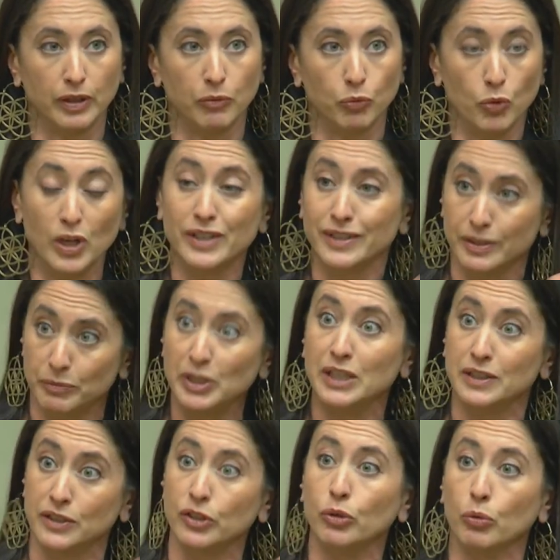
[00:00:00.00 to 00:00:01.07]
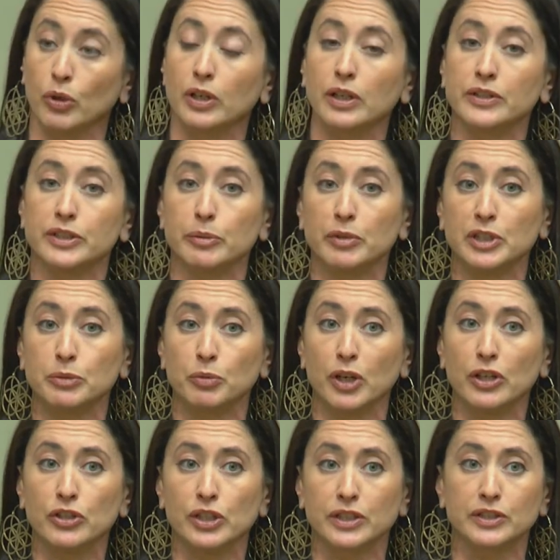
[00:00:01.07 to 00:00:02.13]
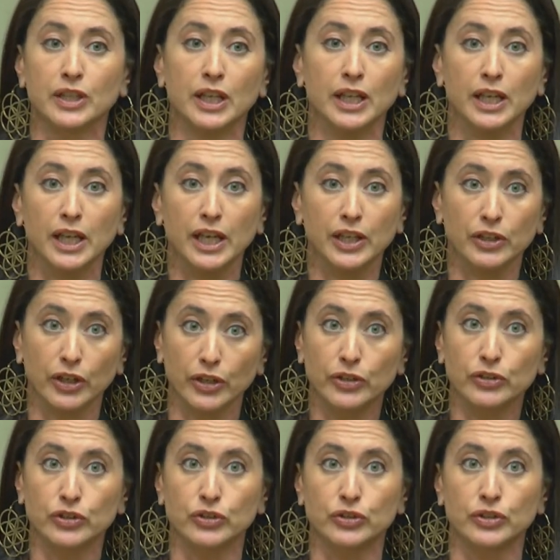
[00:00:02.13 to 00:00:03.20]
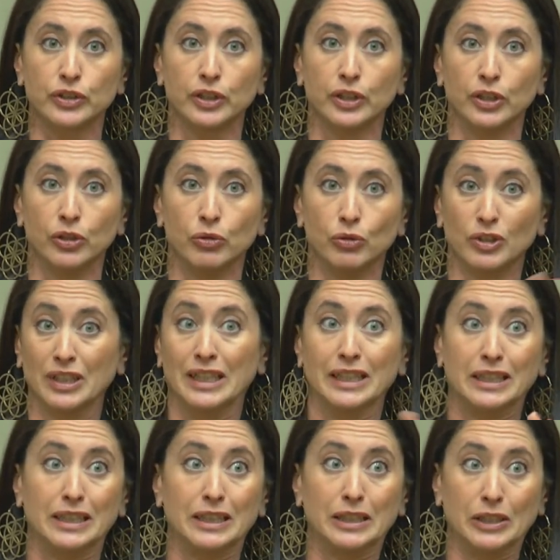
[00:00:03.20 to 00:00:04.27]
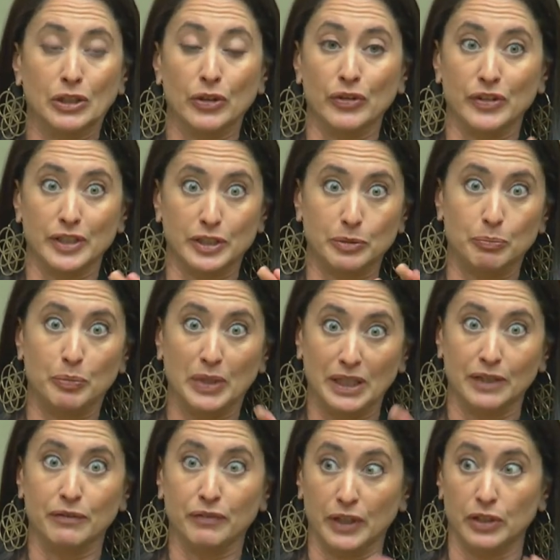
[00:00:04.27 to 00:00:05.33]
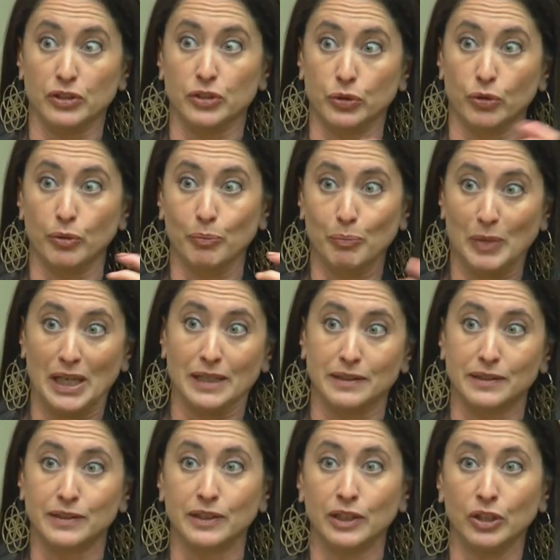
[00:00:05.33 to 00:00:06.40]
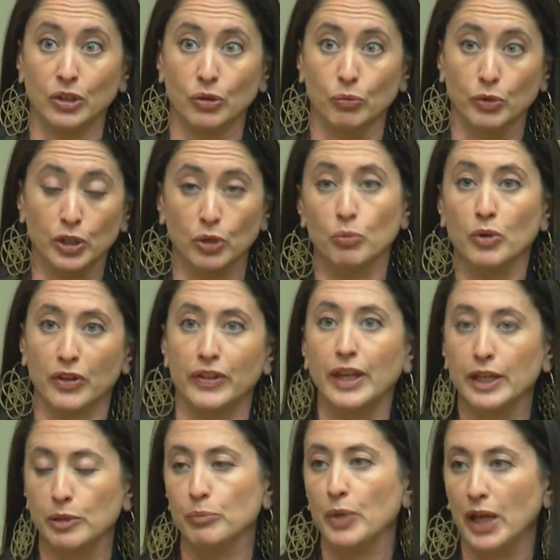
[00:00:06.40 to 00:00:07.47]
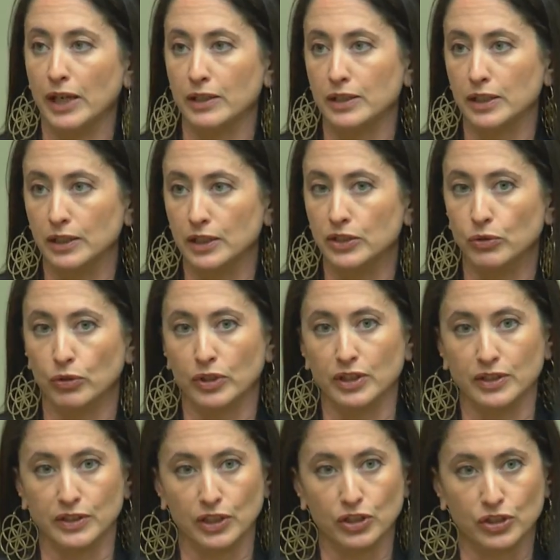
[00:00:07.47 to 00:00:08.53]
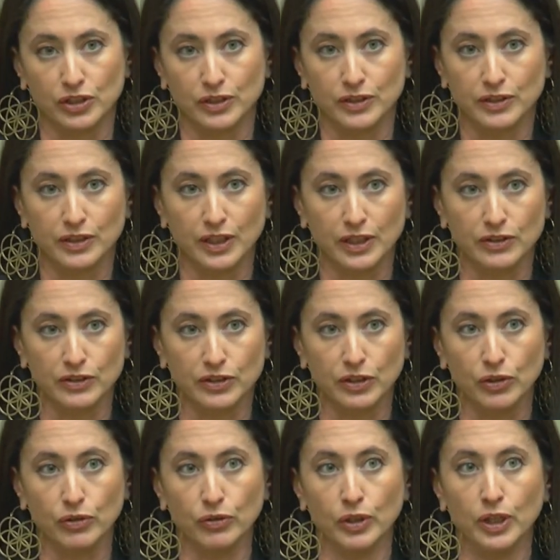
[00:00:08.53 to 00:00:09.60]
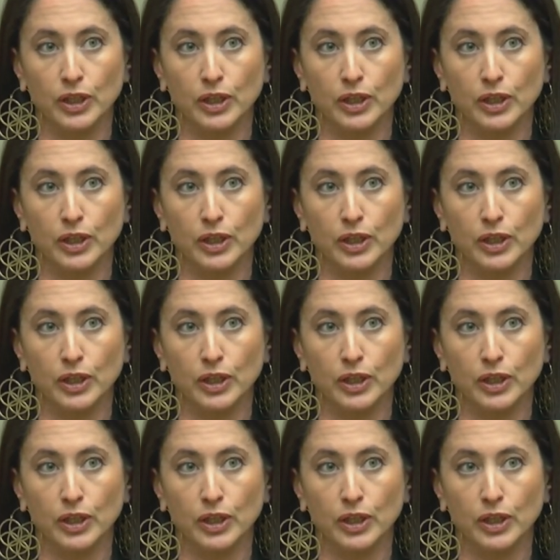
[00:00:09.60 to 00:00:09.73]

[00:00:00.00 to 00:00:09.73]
want to me to still work on some of these projects, and others who are like, you know, this big firestorm mess, we don't want that impacting these organizations. And so